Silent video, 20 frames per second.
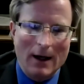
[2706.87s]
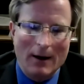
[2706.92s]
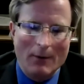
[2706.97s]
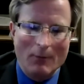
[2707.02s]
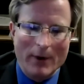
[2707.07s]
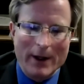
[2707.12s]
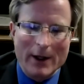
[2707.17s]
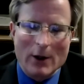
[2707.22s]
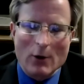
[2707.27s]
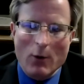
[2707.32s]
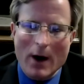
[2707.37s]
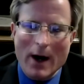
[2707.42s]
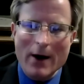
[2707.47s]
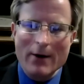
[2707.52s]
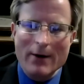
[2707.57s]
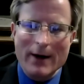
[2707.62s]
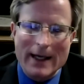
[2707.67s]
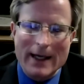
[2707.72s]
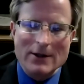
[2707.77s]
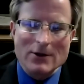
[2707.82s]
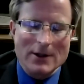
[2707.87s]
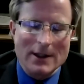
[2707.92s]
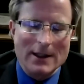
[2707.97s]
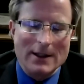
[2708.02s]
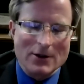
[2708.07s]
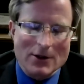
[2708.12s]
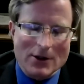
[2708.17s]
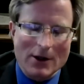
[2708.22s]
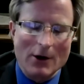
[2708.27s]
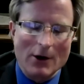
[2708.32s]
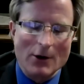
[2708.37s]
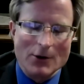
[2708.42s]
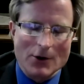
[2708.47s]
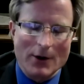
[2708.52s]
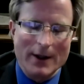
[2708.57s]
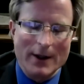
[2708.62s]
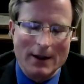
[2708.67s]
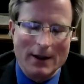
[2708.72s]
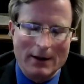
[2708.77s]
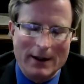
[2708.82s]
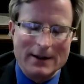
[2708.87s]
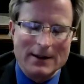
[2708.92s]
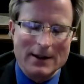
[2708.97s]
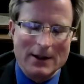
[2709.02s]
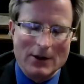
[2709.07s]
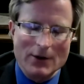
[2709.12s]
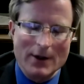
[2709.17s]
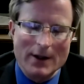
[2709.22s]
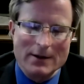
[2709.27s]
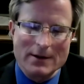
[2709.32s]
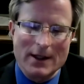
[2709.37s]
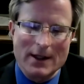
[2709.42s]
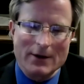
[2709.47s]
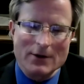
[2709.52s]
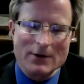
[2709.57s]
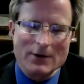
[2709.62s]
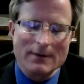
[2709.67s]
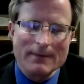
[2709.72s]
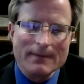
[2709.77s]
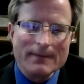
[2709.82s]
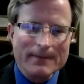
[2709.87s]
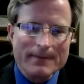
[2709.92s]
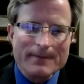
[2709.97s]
required agency disclosure in a leasing transaction.